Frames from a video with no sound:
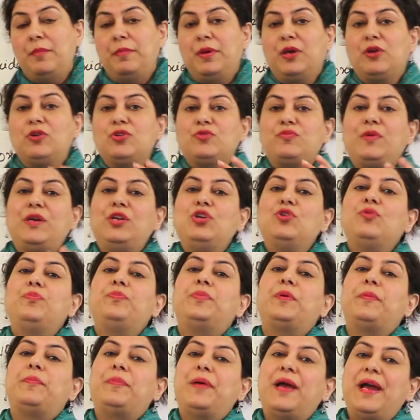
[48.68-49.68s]
because when you
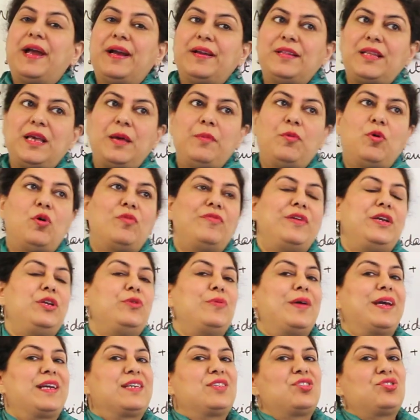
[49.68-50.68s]
prepare them or when
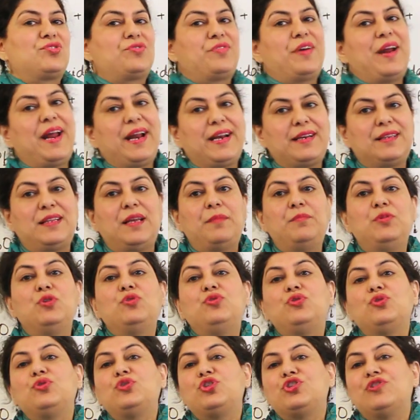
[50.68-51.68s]
you extract them you
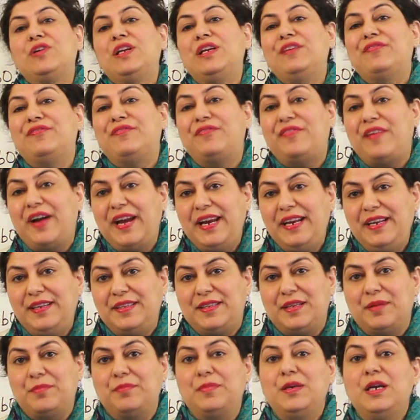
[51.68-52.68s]
usually
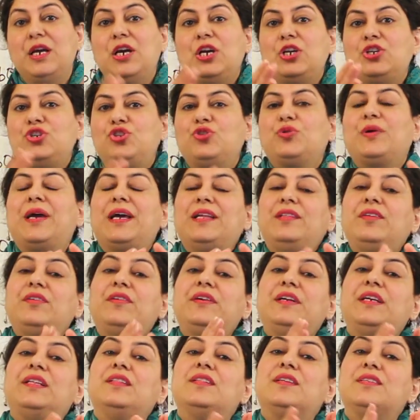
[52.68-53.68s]
find them
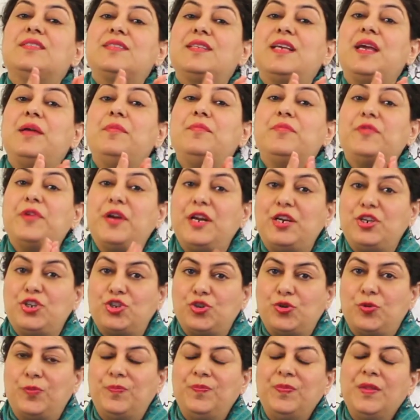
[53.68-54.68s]
together in the same
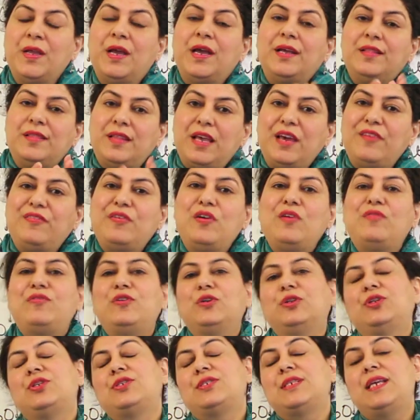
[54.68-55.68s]
ratio therefore
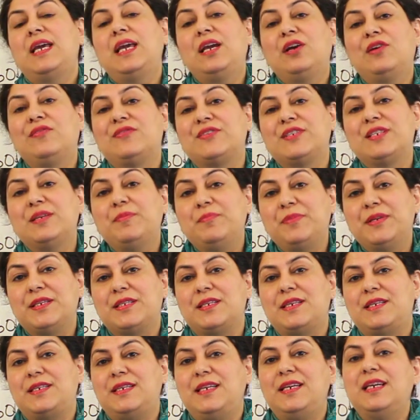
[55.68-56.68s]
for the sake of
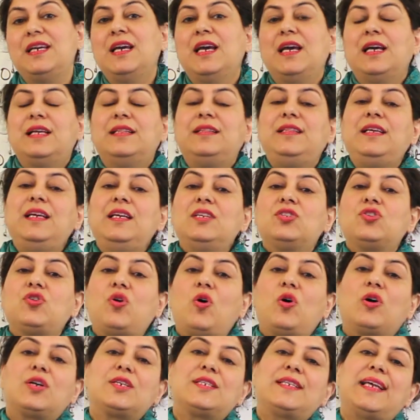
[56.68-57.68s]
simplicity these
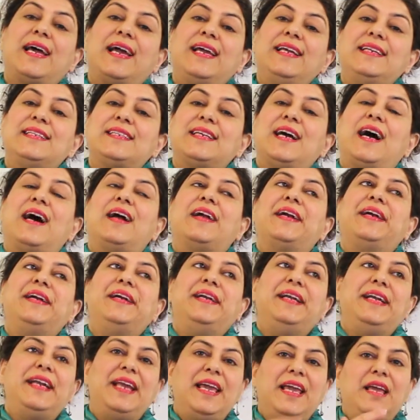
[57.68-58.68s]
oxides are
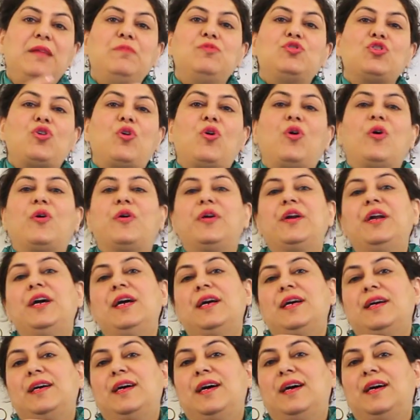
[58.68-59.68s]
named or
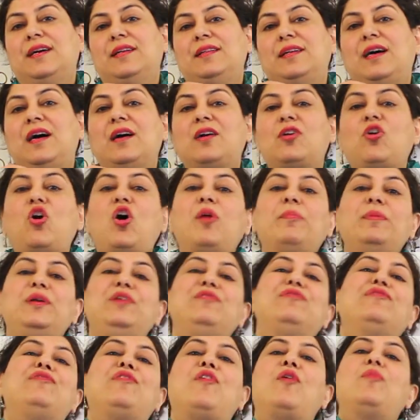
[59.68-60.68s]
uh, a
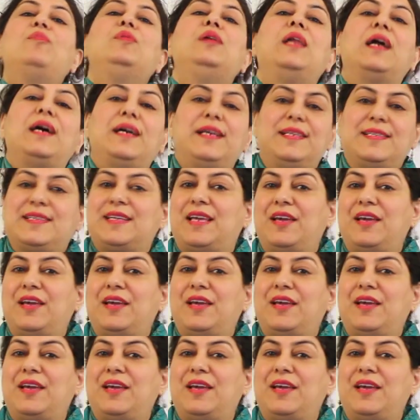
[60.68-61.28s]
common formula is